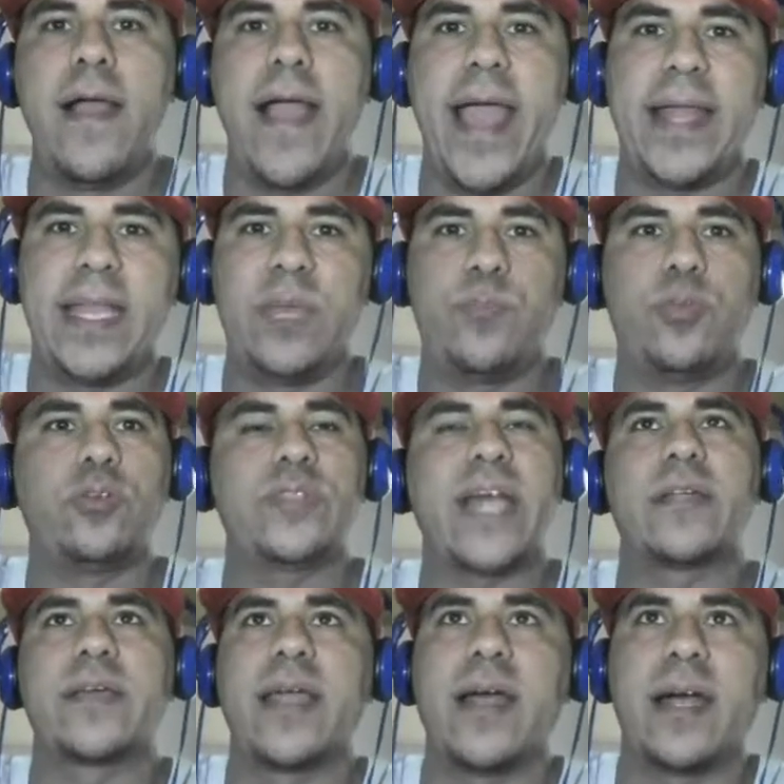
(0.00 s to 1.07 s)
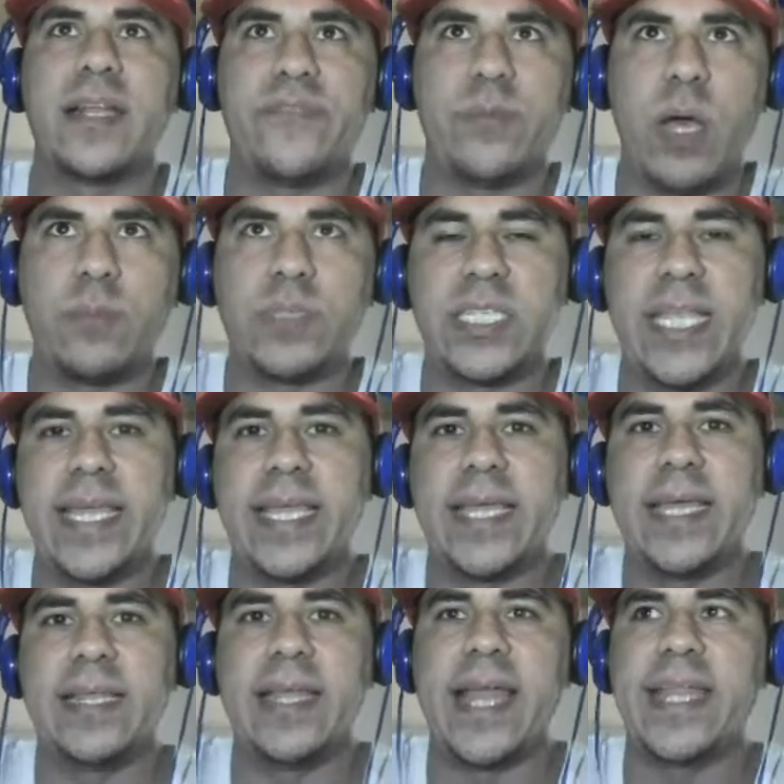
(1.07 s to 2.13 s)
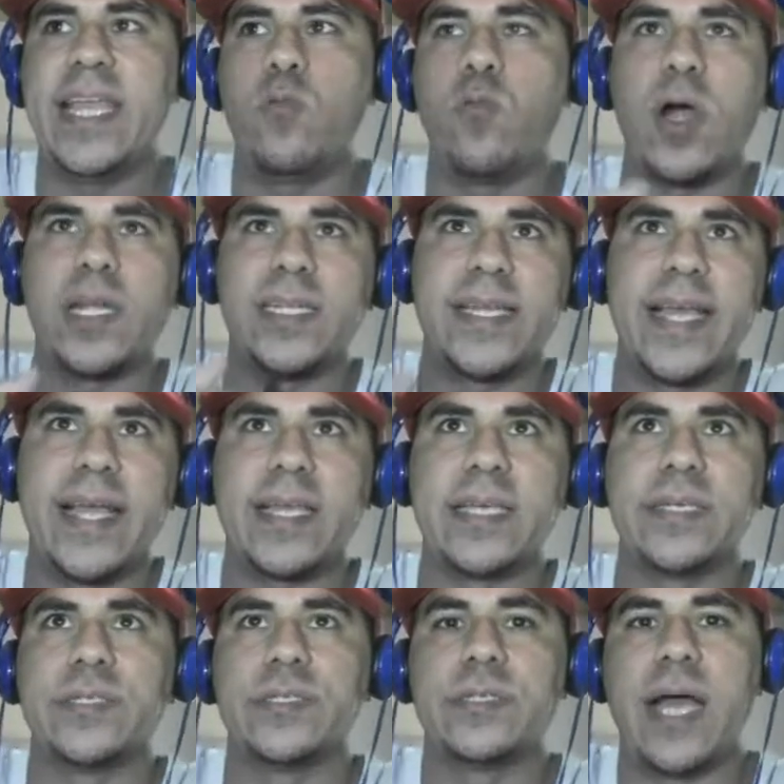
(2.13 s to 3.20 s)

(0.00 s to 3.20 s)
and he pulled out a gun, if I'm not mistaken, and he wanted to get killed.